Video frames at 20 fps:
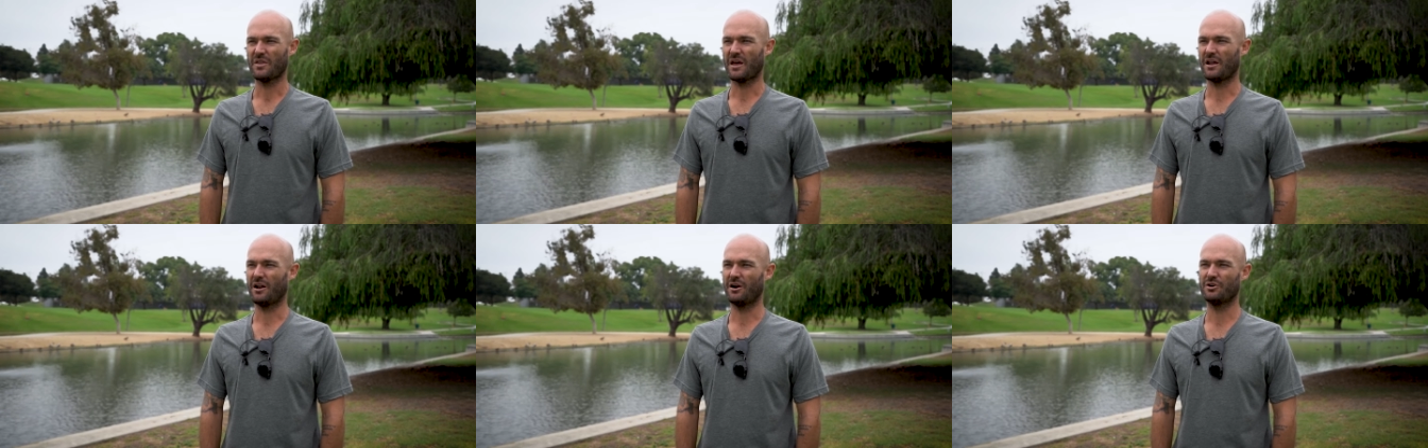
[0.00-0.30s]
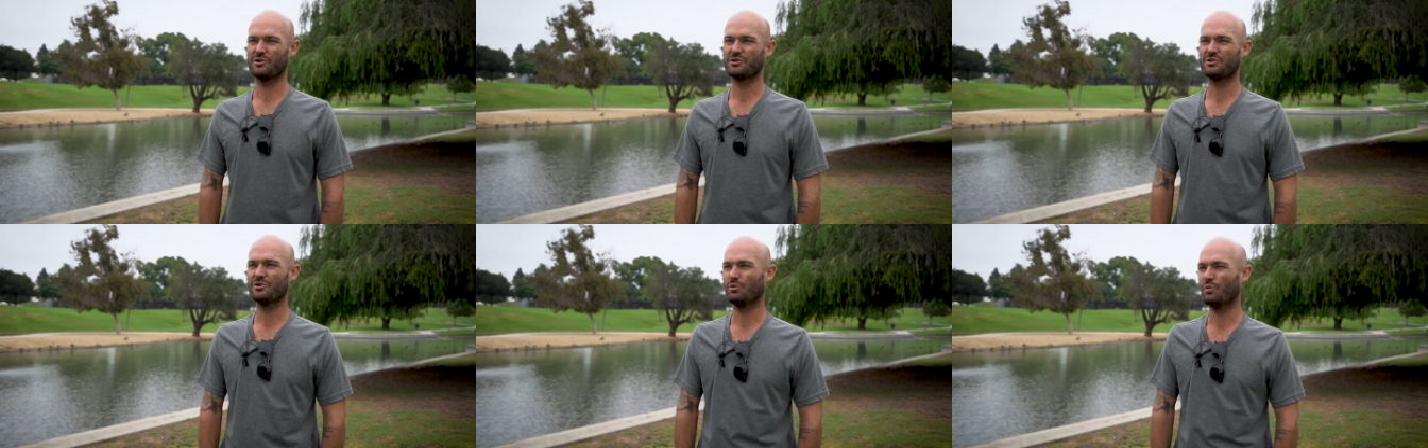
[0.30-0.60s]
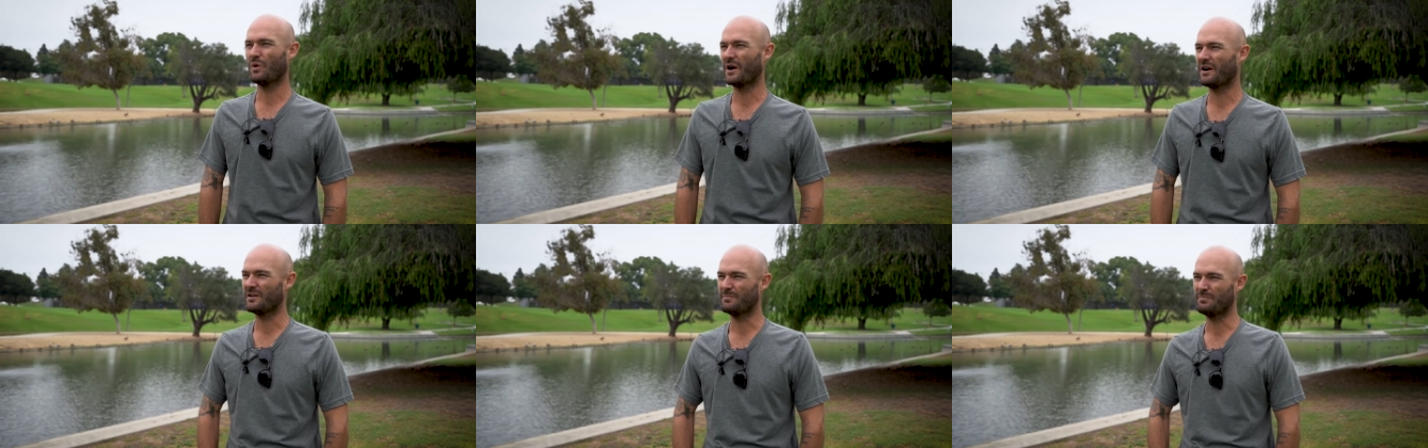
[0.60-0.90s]
understood
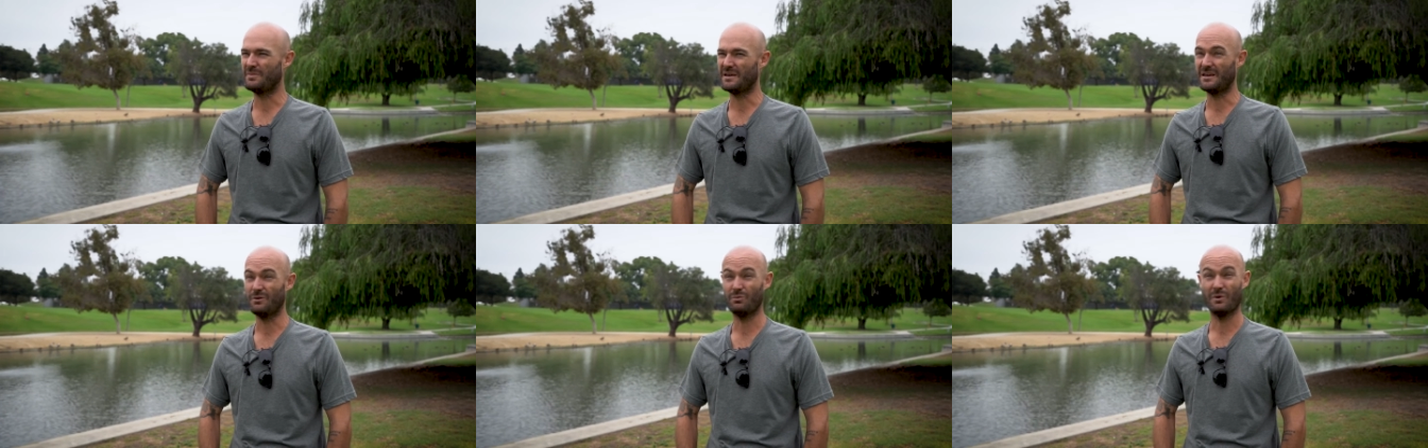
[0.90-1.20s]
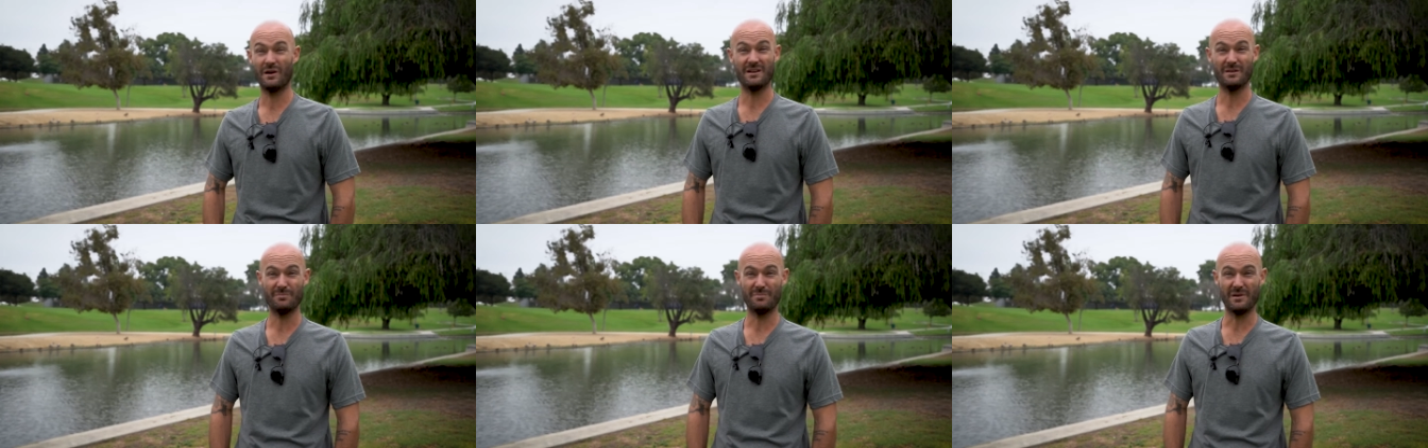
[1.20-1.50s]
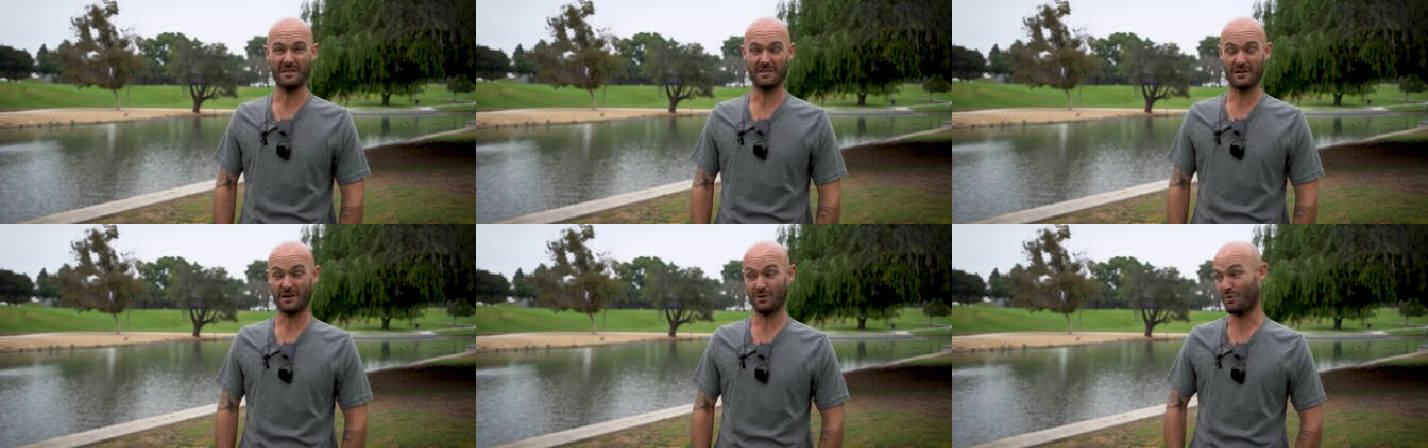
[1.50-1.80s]
where to be, when to
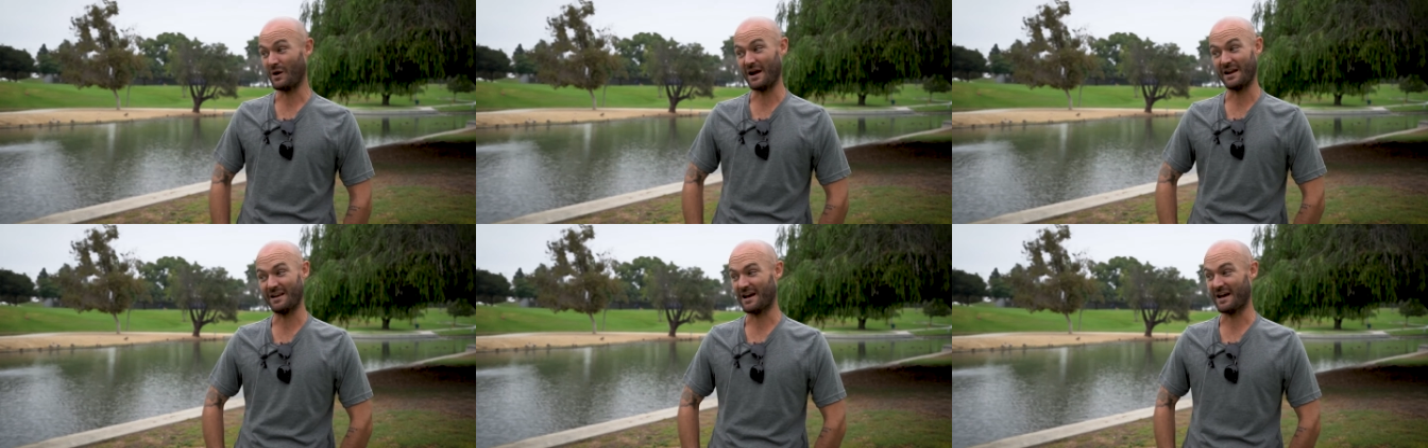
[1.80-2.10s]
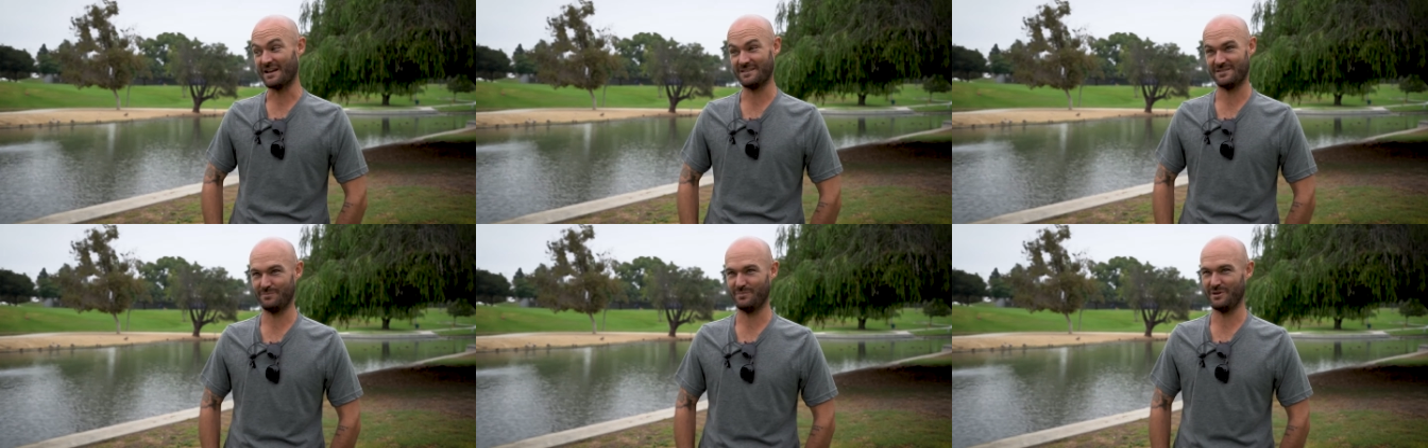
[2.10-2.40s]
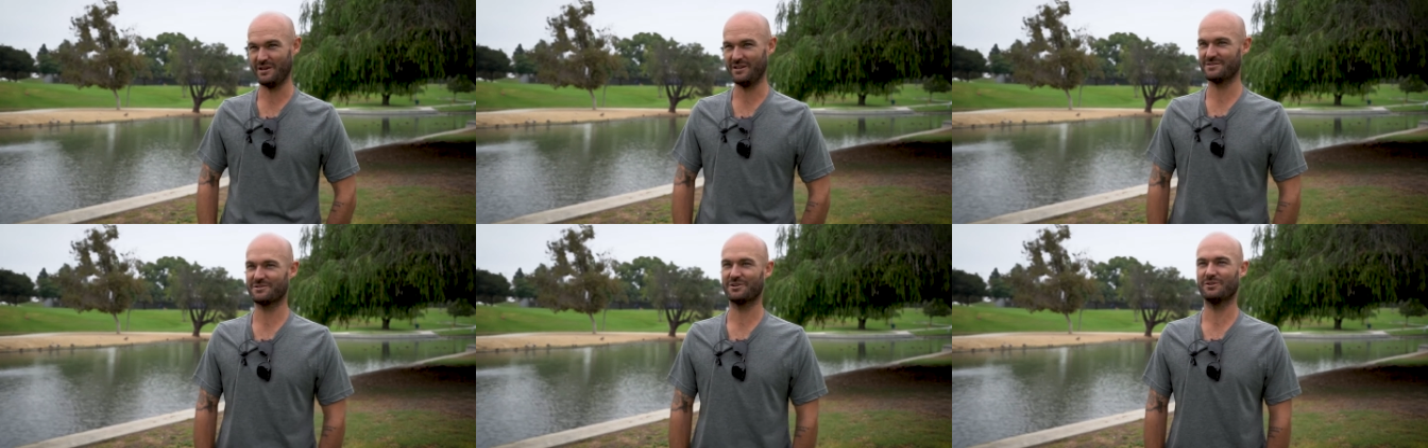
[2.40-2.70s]
be there, why not to
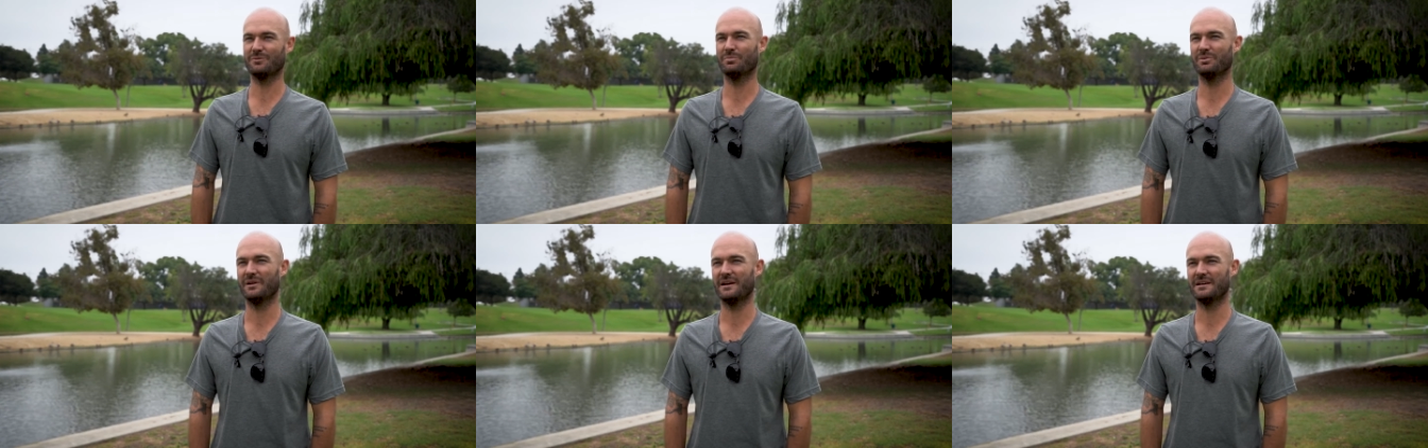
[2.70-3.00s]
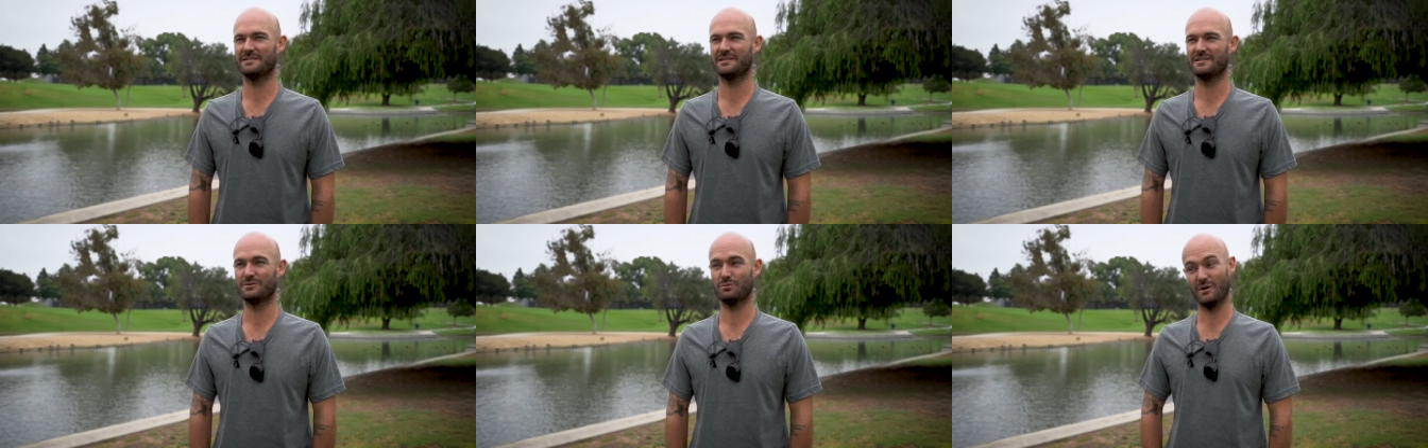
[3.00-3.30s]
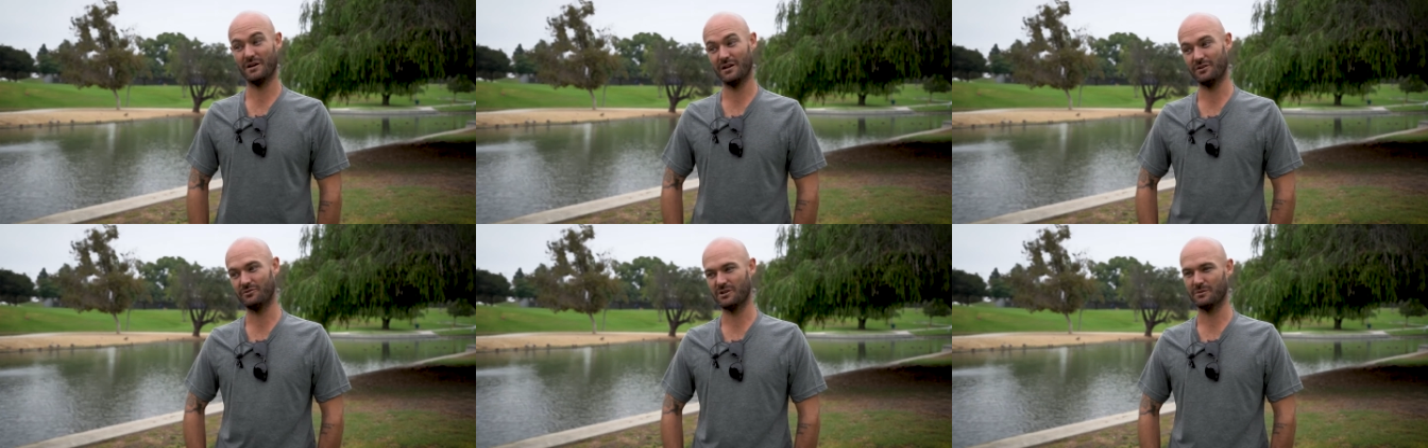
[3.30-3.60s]
be in certain places,
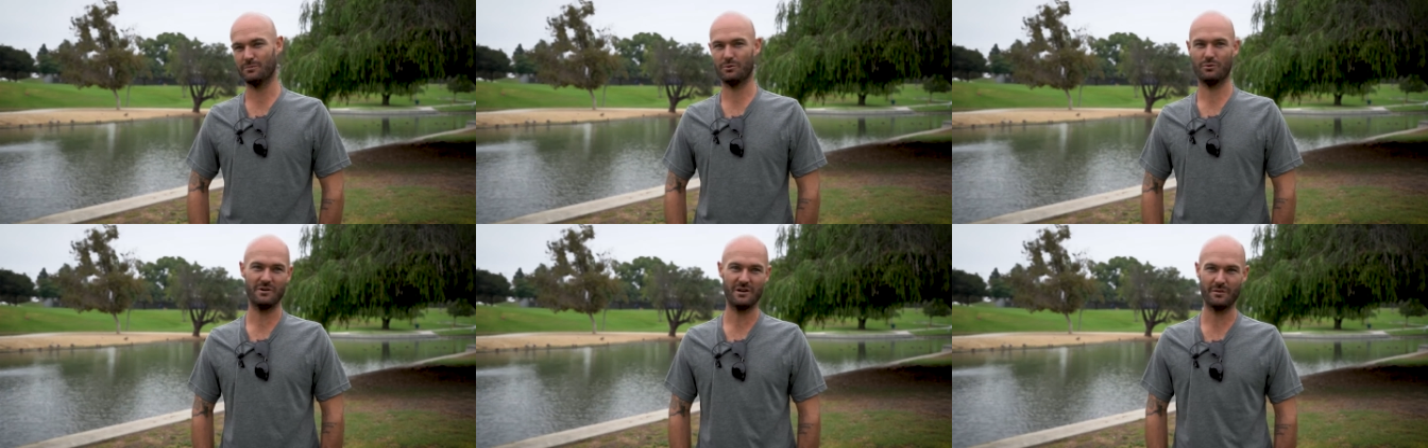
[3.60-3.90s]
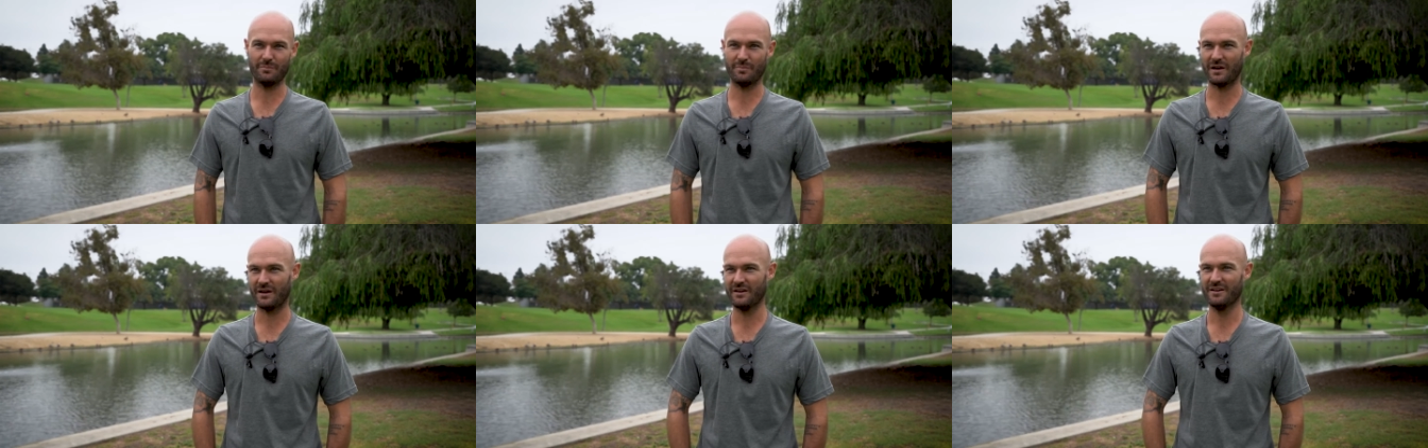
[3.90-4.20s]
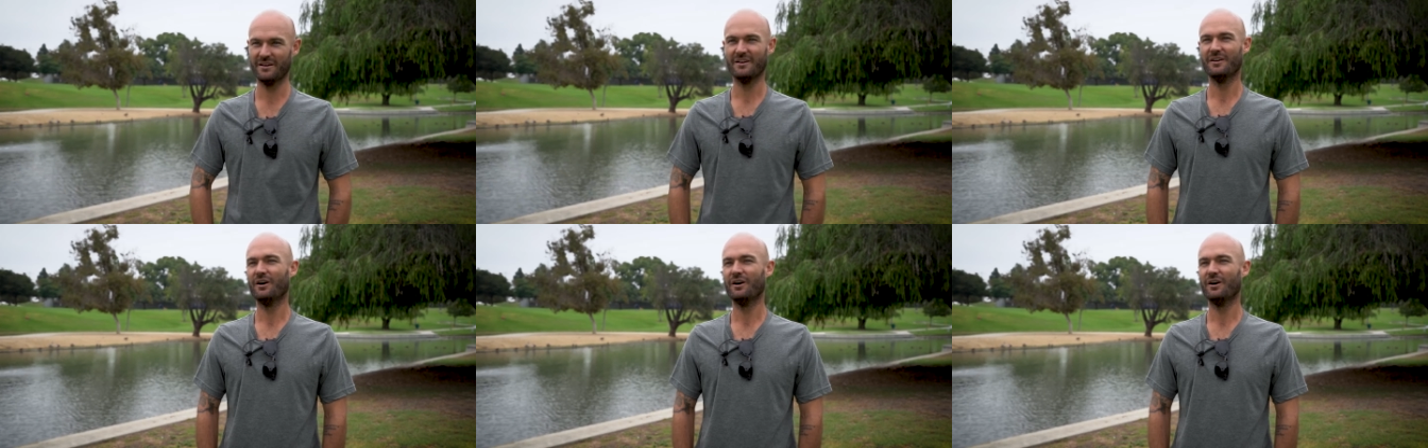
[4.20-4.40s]
when to dribble, when to pass,